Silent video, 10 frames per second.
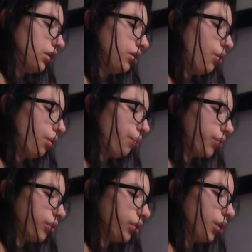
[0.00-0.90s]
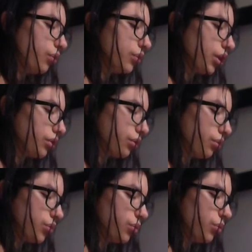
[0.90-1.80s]
lower motor neuron that
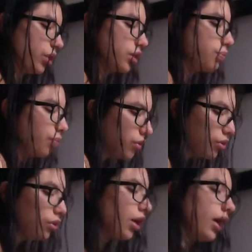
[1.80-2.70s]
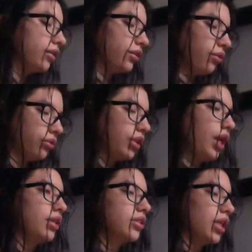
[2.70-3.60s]
goes to this muscle and
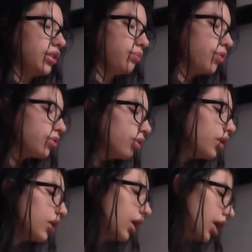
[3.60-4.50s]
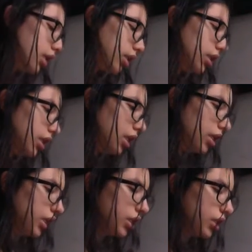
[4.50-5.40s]
contracts that muscle, and in a
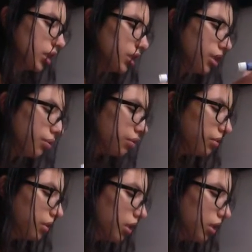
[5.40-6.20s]
interneuron,